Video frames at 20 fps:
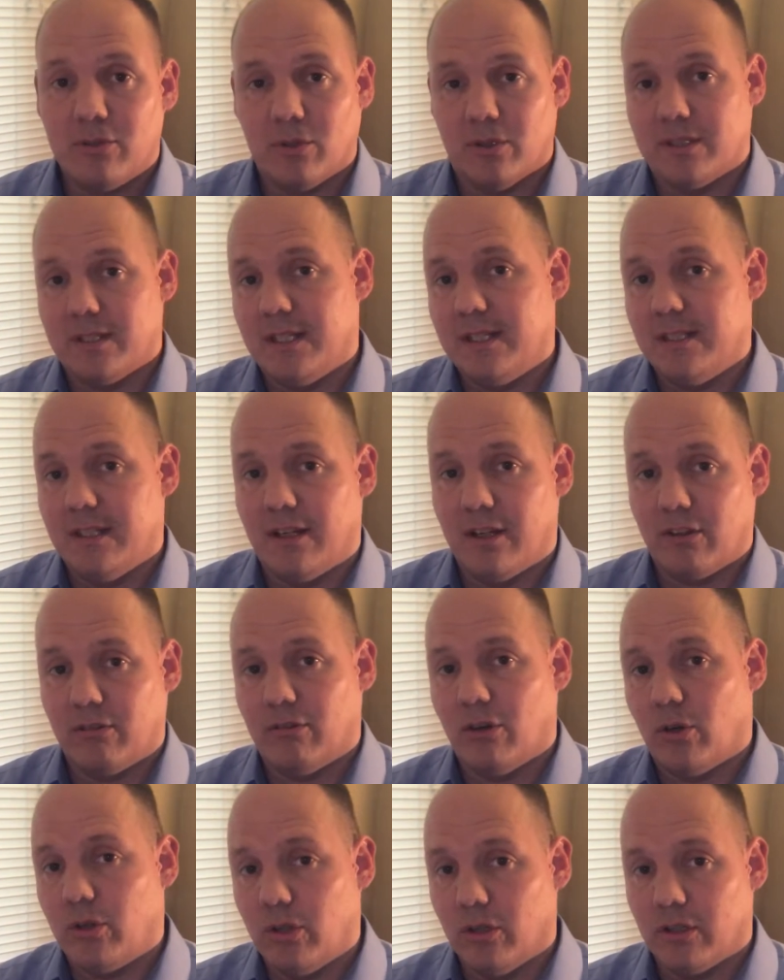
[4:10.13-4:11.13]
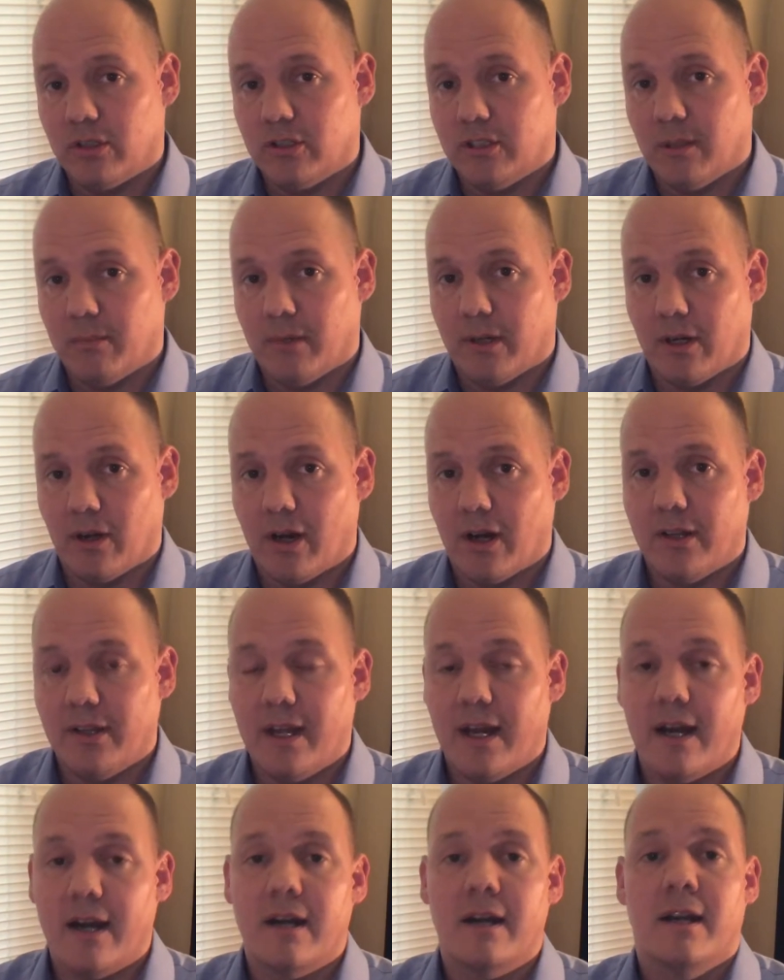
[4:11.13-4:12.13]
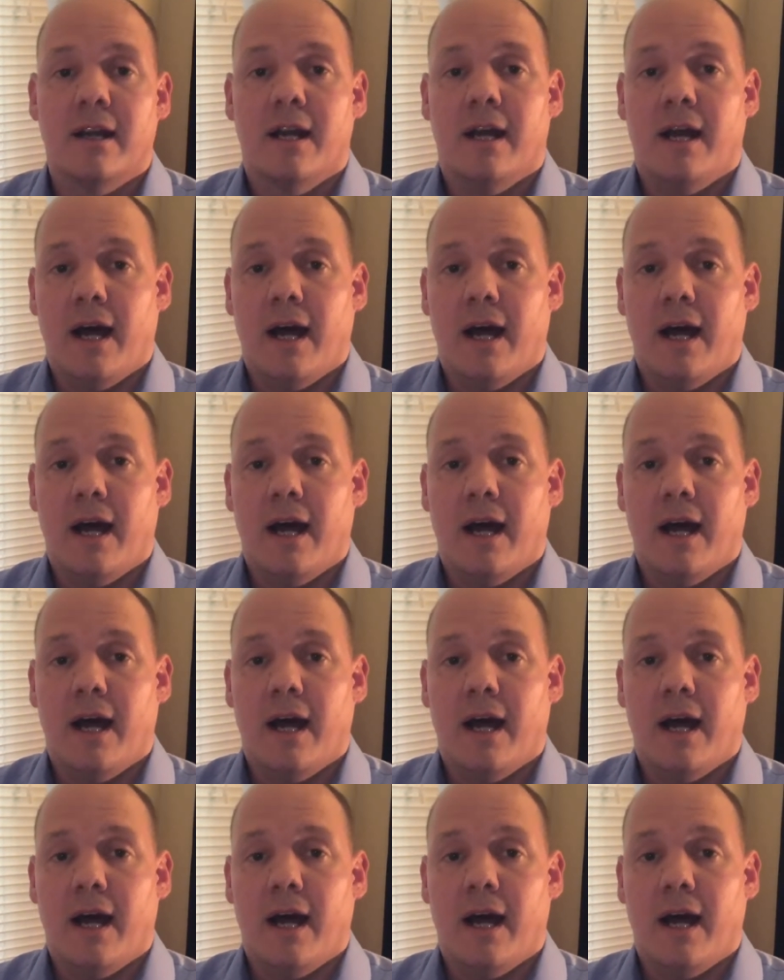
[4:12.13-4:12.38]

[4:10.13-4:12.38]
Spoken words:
so it's easy to throw your shipment on there.